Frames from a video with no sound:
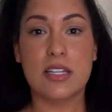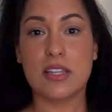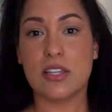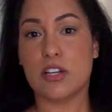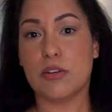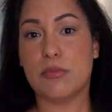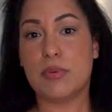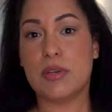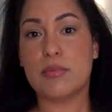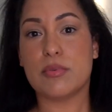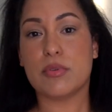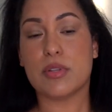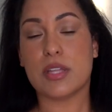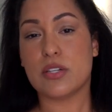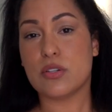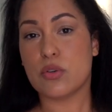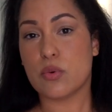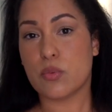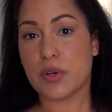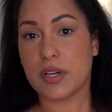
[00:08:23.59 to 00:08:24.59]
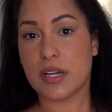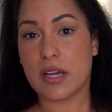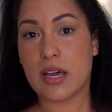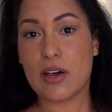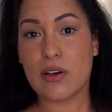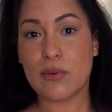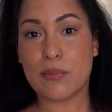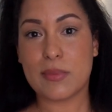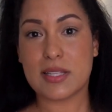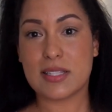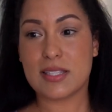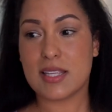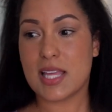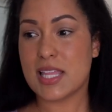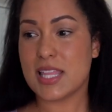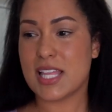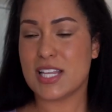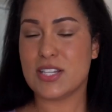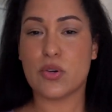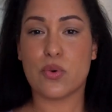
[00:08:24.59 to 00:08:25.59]
There are people that don't wear helmets,
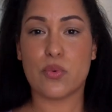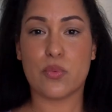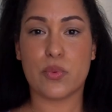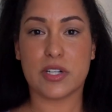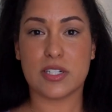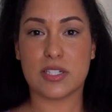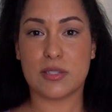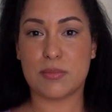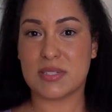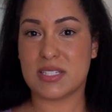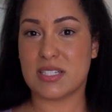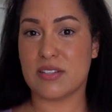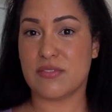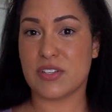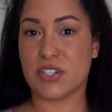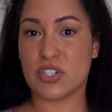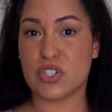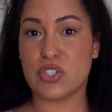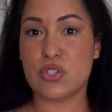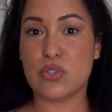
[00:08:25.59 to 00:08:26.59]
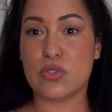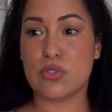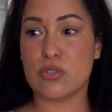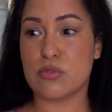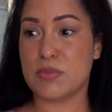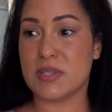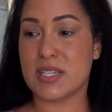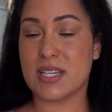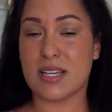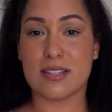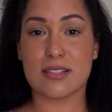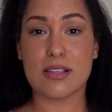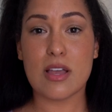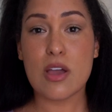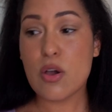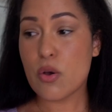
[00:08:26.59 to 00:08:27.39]
that don't wear specific shoes, because